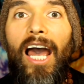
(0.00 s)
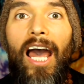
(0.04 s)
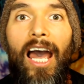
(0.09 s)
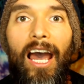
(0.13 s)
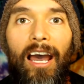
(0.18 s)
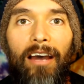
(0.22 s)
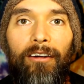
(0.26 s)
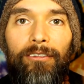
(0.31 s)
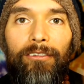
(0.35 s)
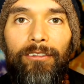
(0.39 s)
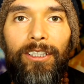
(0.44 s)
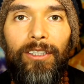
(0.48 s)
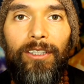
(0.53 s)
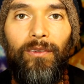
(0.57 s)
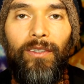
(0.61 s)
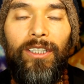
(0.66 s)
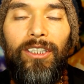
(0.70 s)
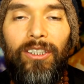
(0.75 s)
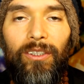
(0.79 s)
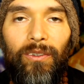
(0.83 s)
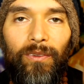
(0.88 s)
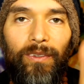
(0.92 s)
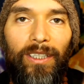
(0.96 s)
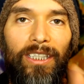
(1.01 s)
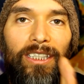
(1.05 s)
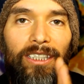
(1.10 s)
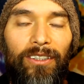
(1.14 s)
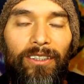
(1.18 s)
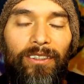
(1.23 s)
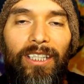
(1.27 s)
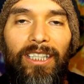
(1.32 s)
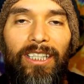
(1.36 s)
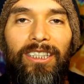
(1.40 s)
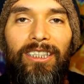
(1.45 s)
every which way
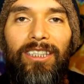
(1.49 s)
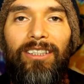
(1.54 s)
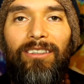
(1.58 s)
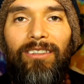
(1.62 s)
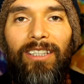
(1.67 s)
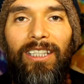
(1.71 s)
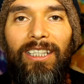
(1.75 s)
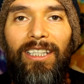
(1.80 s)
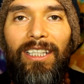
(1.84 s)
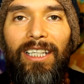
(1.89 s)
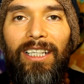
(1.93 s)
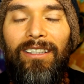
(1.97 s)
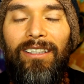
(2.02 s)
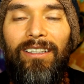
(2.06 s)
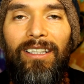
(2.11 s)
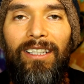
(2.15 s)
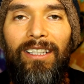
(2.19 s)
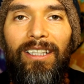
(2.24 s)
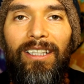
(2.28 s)
direction right now.